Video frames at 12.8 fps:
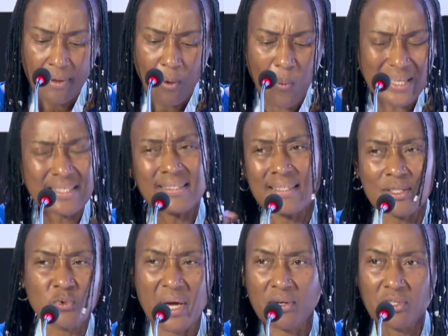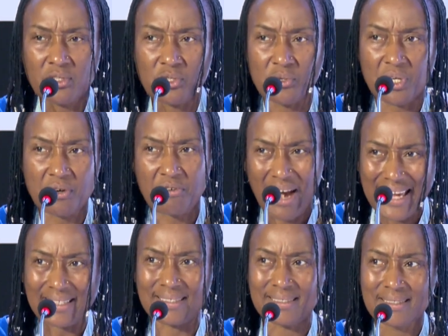What is it we're not doing
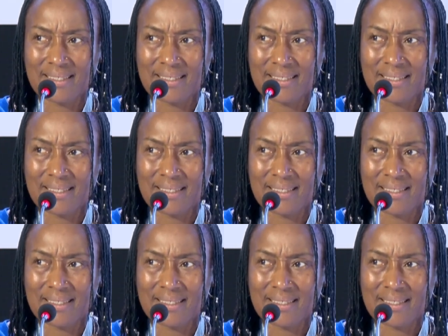right?